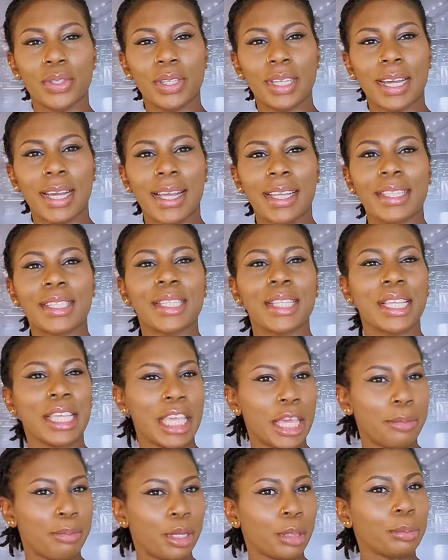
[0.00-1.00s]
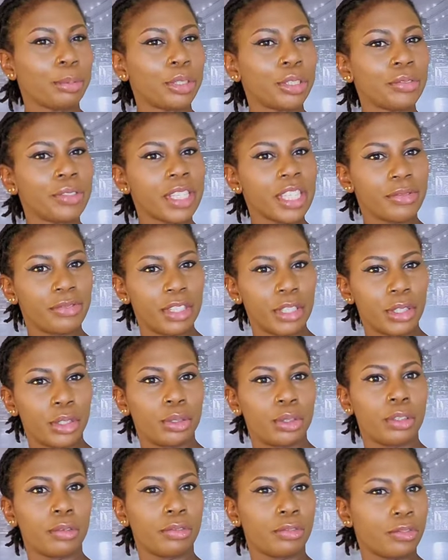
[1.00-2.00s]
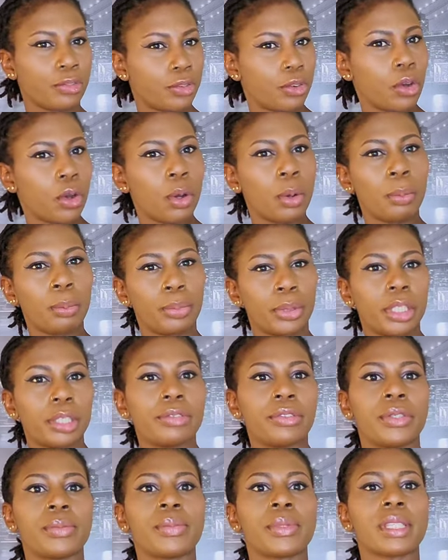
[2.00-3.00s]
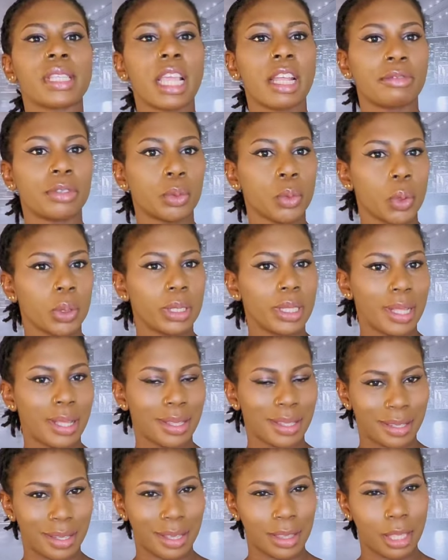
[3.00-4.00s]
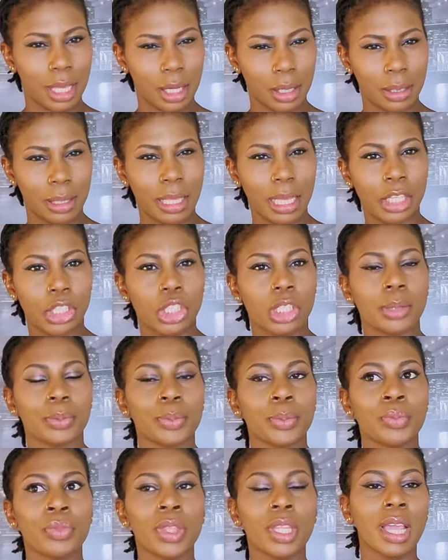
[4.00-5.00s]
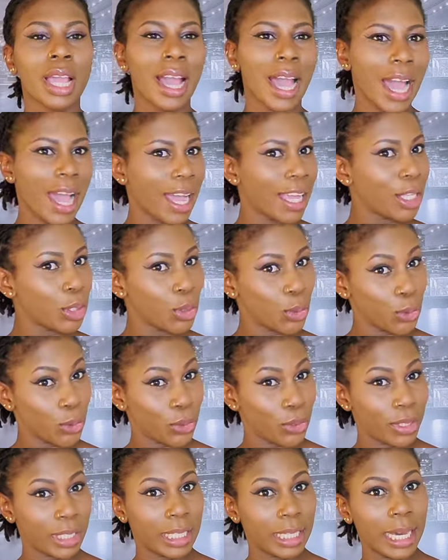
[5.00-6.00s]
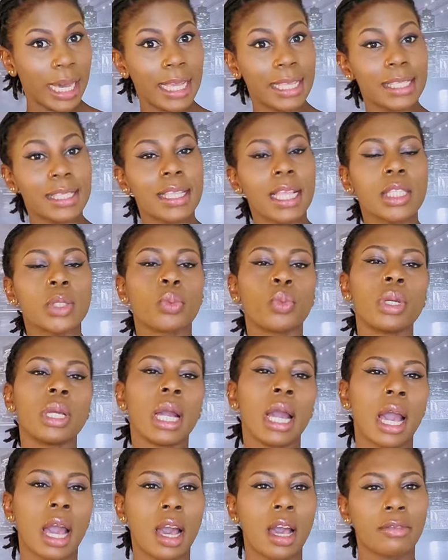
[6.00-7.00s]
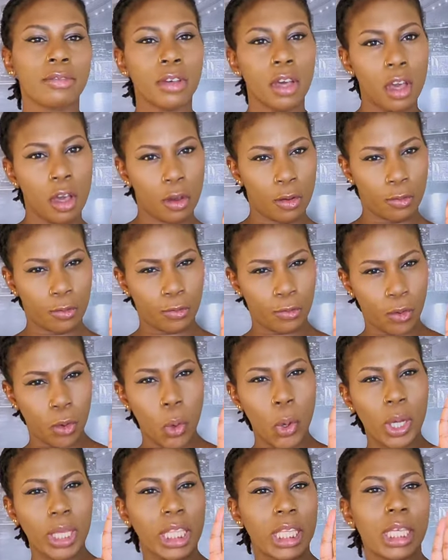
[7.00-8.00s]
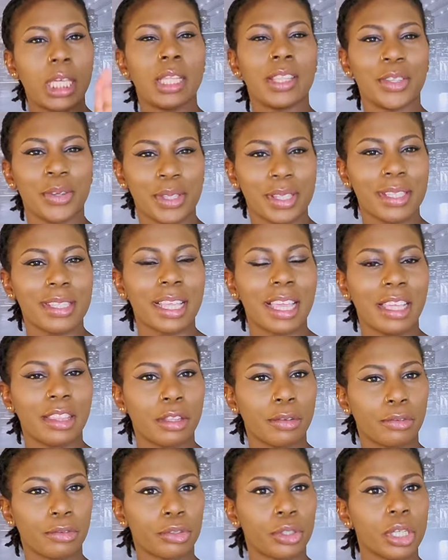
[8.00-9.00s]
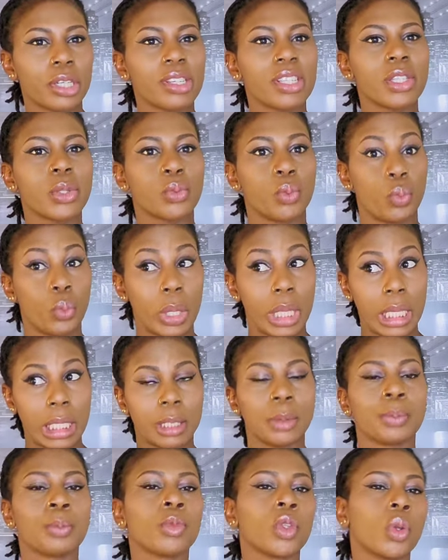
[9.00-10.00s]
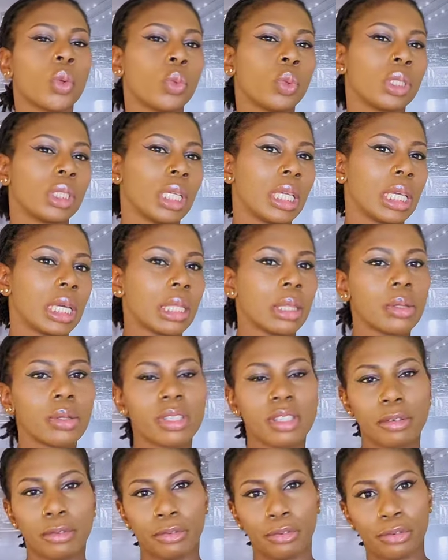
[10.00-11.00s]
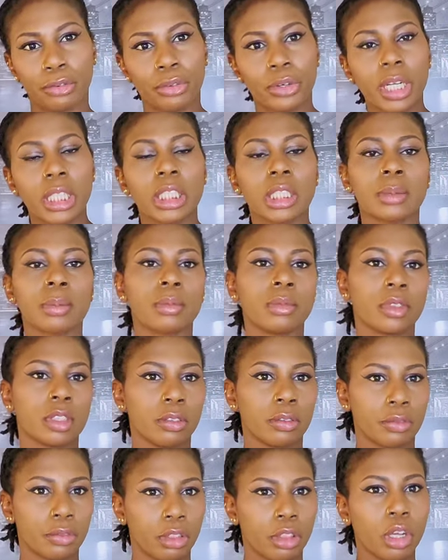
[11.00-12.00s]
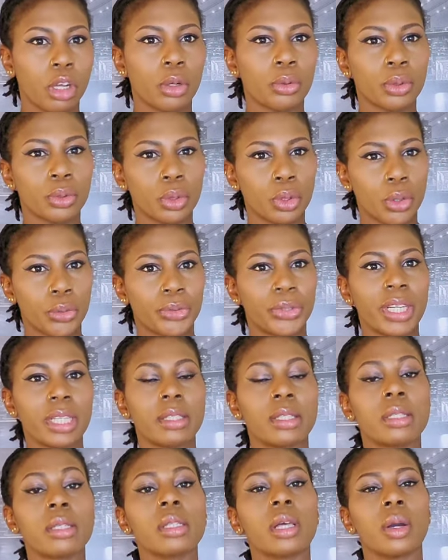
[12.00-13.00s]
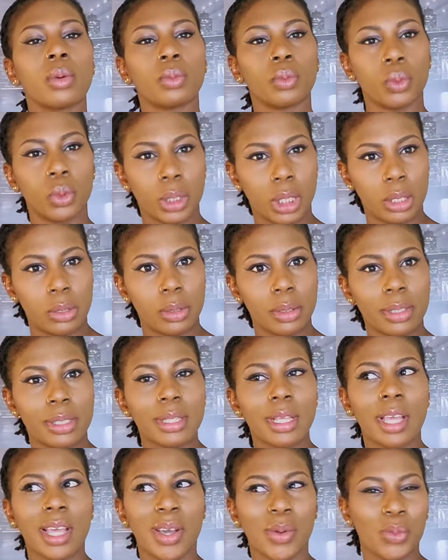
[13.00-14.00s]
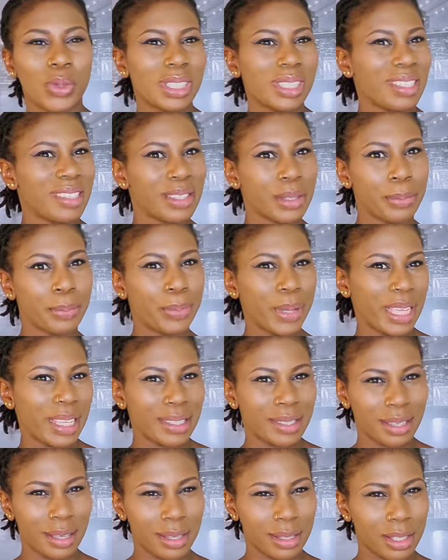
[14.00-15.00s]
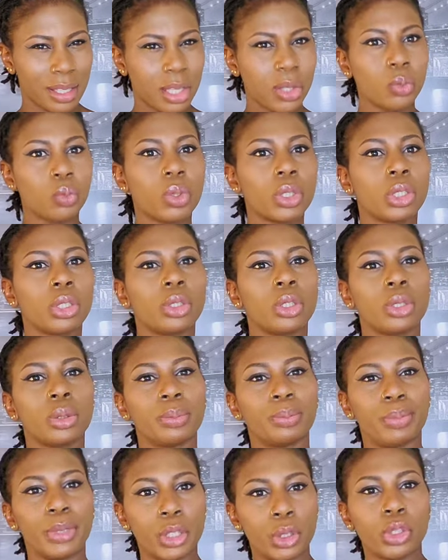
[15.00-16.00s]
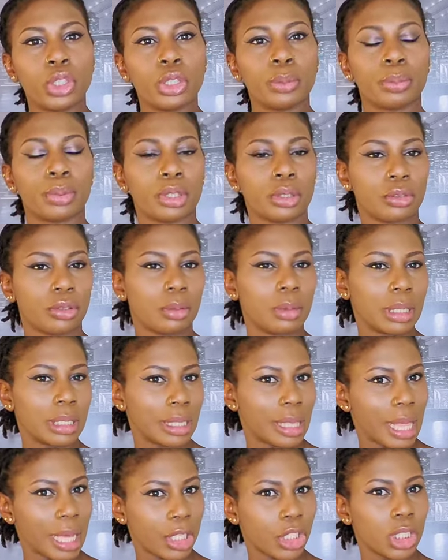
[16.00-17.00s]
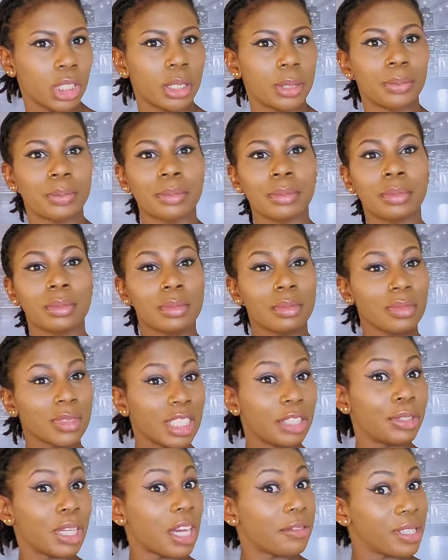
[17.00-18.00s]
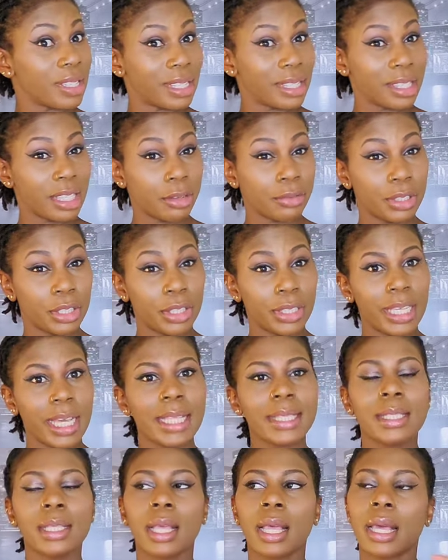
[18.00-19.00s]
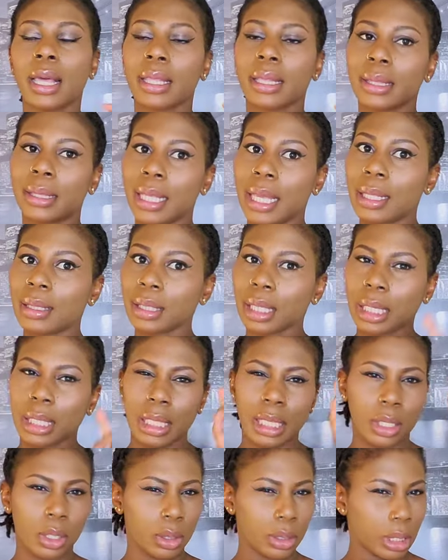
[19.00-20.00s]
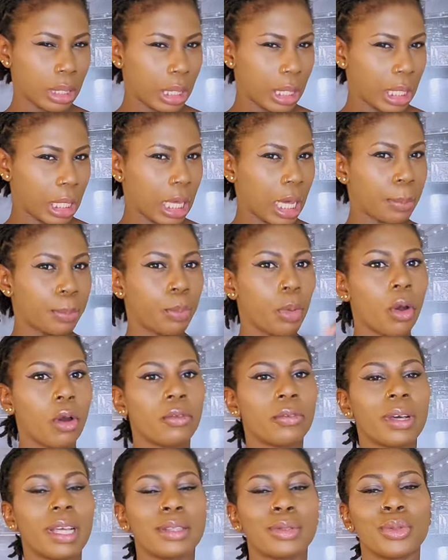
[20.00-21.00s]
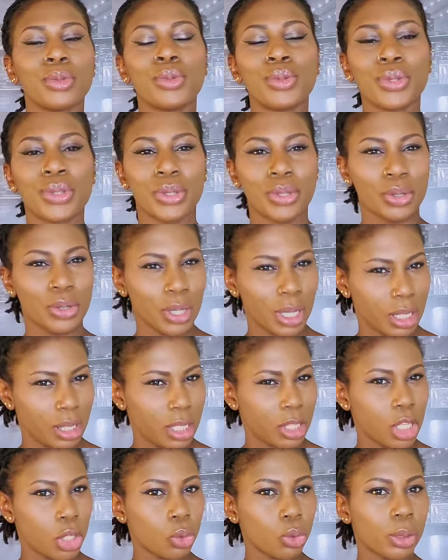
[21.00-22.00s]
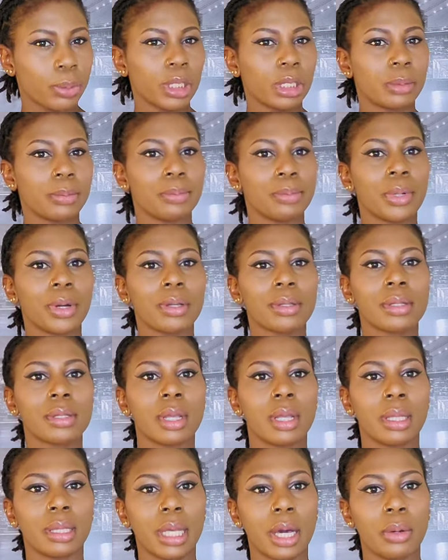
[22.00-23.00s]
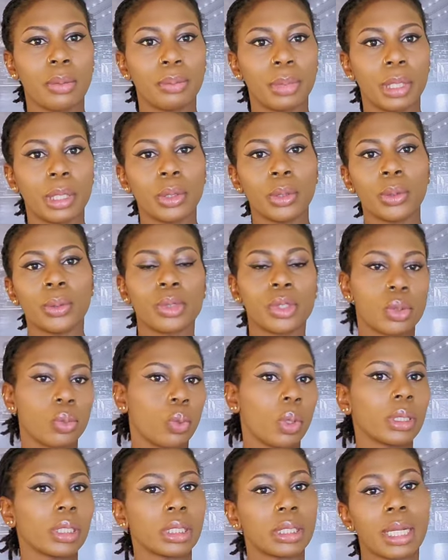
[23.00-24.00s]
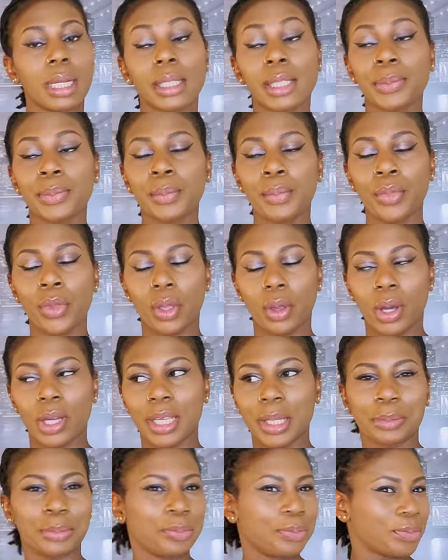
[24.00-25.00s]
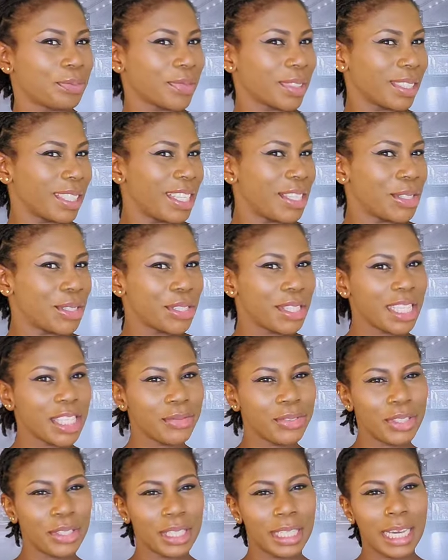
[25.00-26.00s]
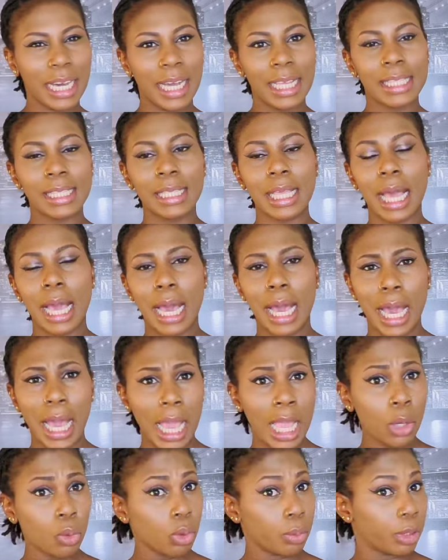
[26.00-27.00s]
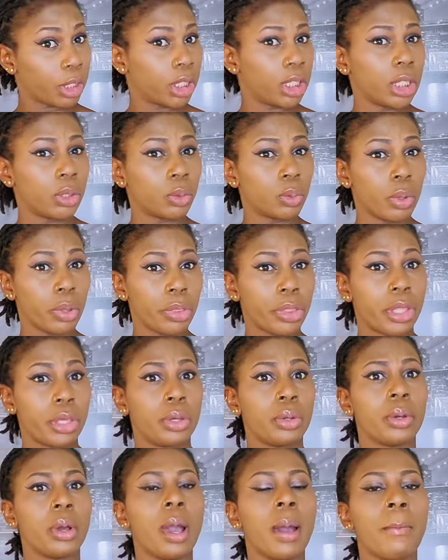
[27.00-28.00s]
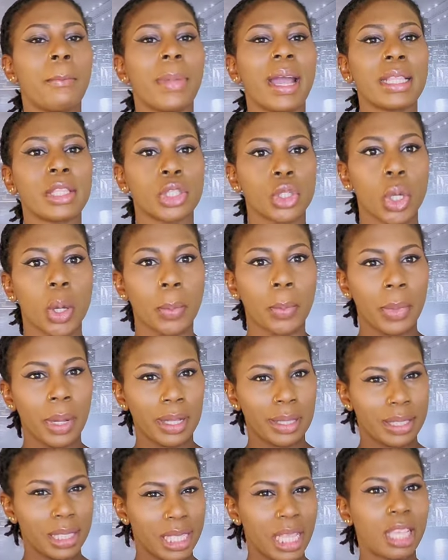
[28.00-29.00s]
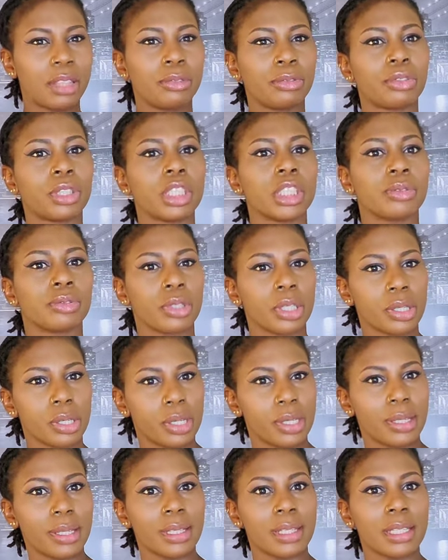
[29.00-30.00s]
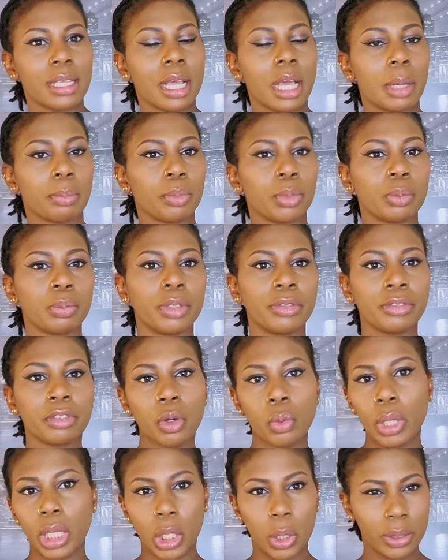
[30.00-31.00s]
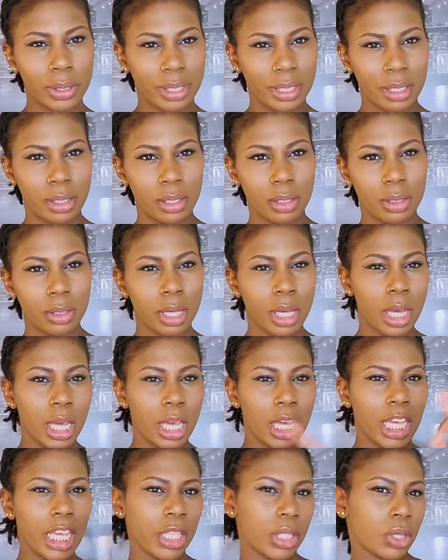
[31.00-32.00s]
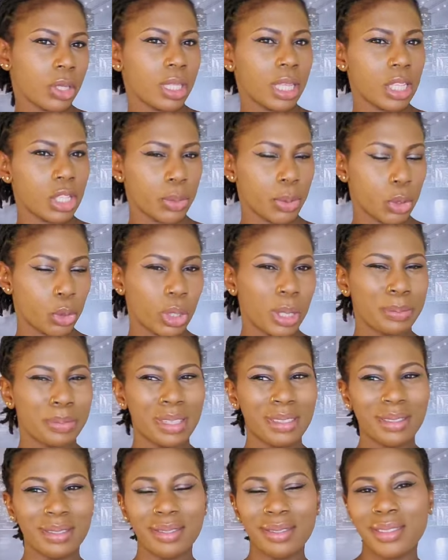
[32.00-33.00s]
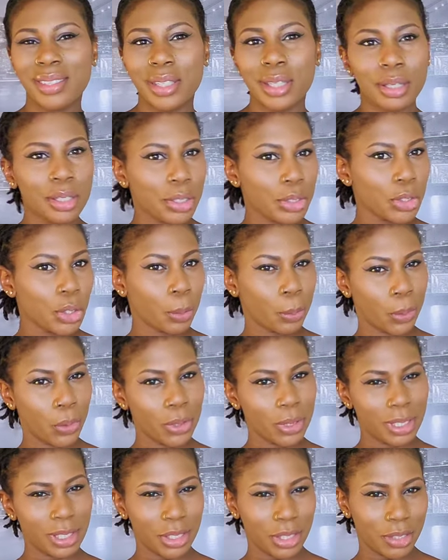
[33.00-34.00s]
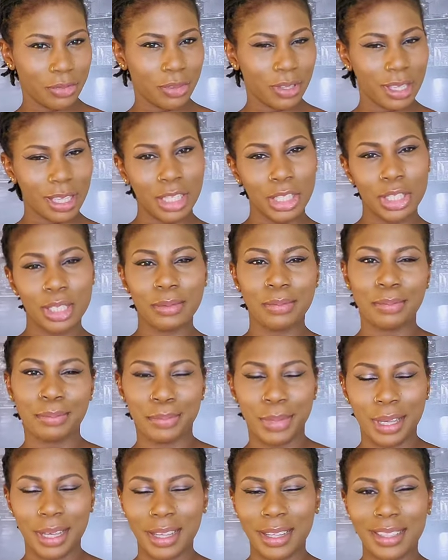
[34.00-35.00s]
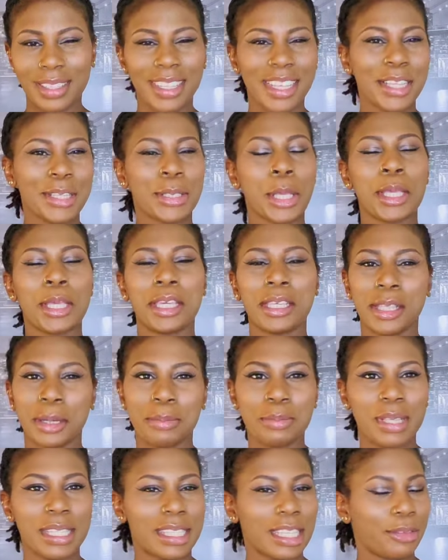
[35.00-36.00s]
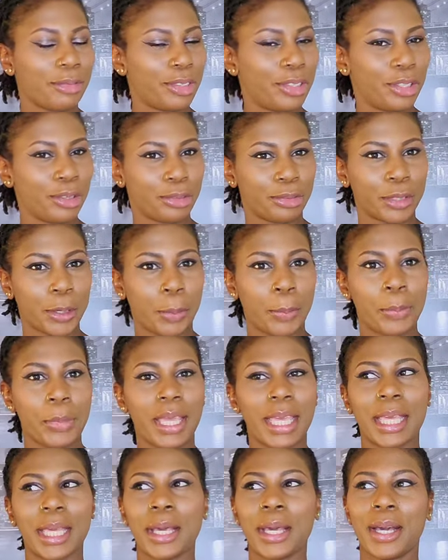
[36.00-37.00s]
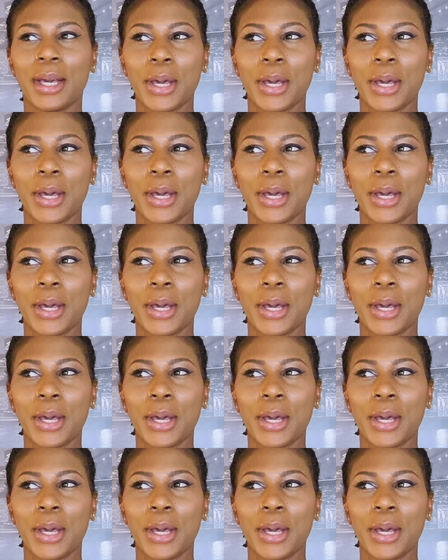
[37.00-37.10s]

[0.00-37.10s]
Guys, in my previous video, the four perfumes everyone needs in their collection, I told you guys that we have four key notes in the fragrance wheel, which includes the fresh, floral, oriental, and woody notes, which is the basis in which you should build your perfume collection. If you haven't seen that video yet, then click on the link above and also in the description box down below to watch that. Okay, in today's video, guys, I will be sharing with you my top 10 fresh fragrances. But before we continue, hit on that subscribe button, turn on your post notification bell so you don't miss a video from me.